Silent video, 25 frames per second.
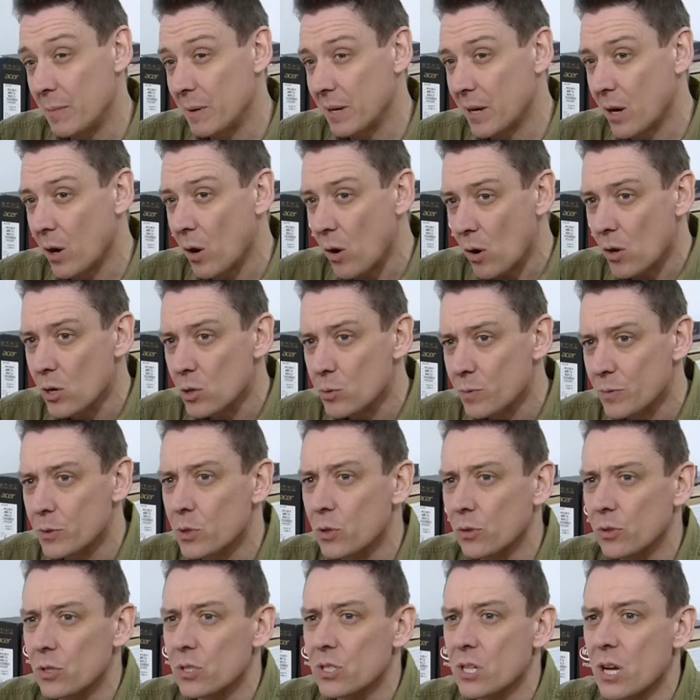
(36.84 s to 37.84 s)
because we
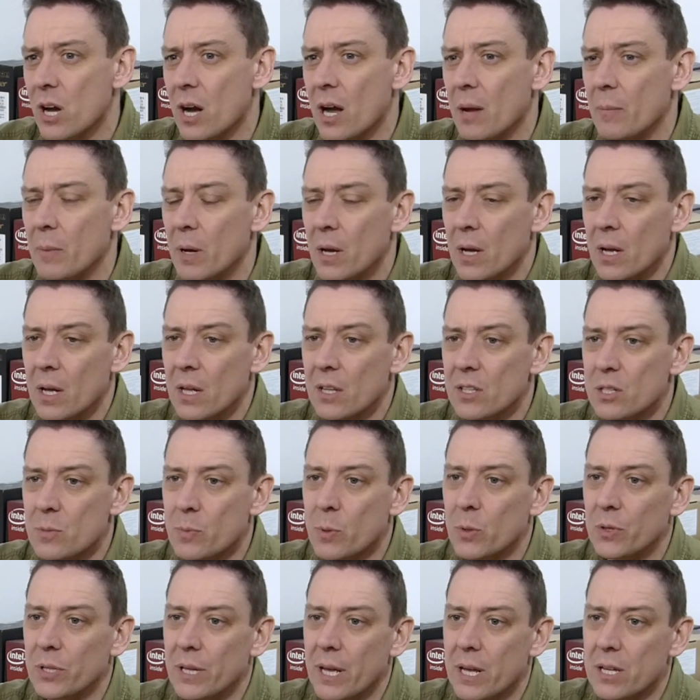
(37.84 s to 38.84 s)
took the time to
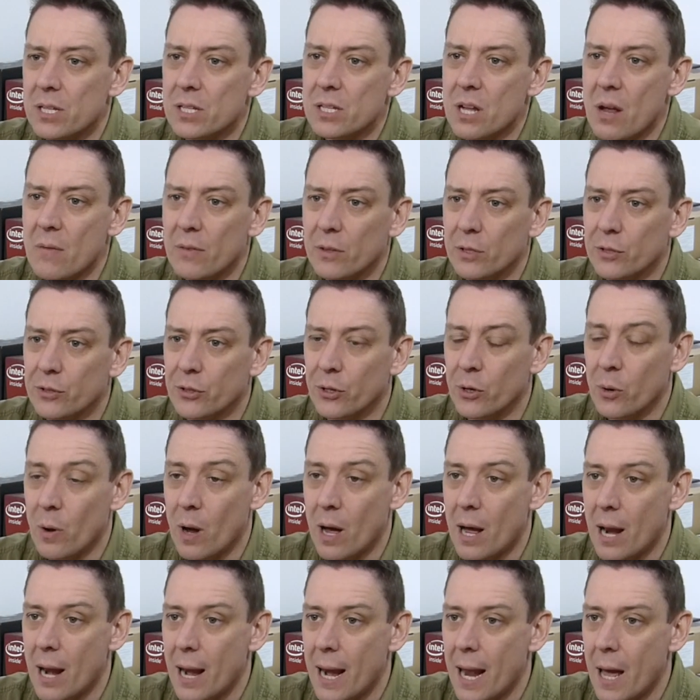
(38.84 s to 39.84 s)
put the S7 through
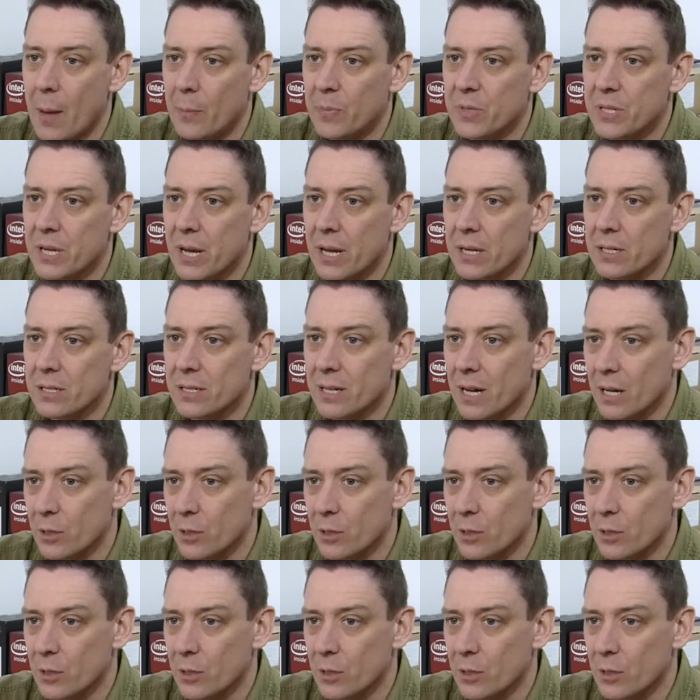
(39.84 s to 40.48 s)
our lab test.